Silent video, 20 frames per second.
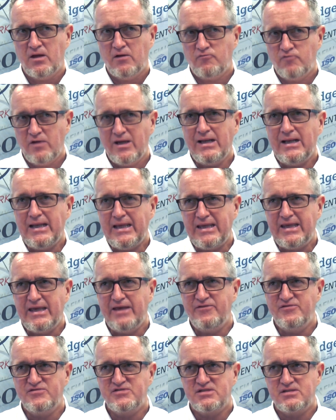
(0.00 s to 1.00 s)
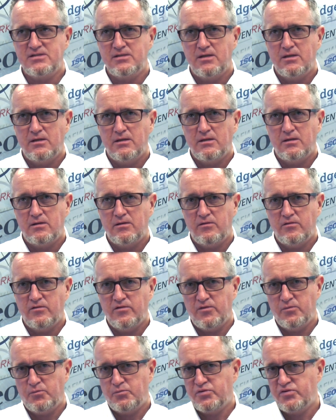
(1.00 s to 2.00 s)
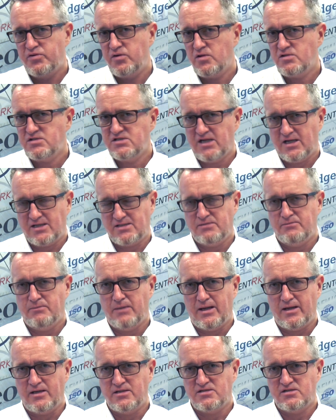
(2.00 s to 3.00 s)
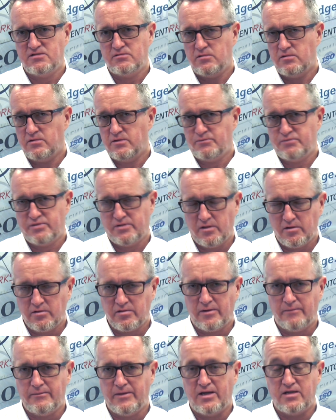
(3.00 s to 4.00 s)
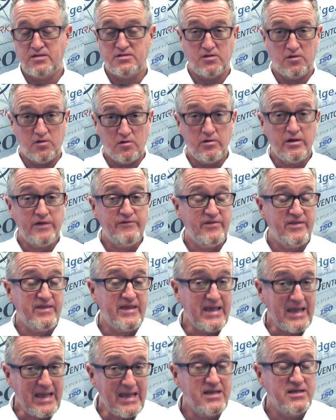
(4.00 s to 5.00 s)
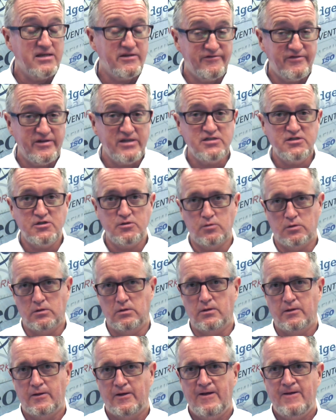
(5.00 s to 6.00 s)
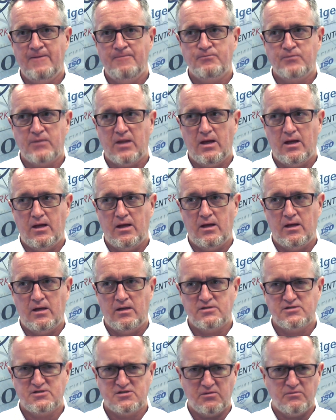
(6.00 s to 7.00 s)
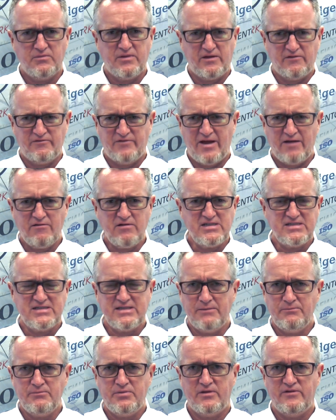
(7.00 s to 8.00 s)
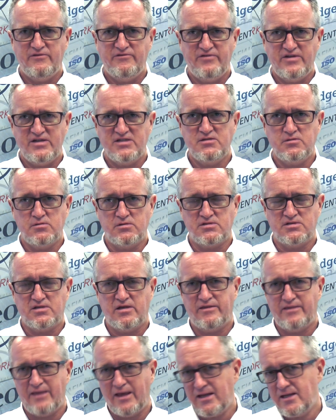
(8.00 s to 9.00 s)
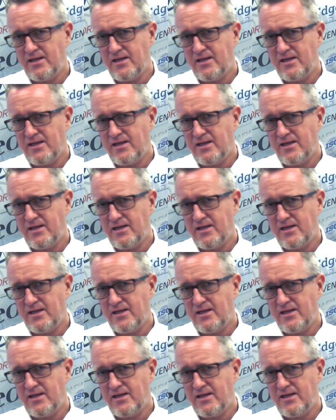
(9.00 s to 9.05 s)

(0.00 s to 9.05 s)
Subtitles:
really gives the project manager or the program manager, or even the individual, something very simple and visual so they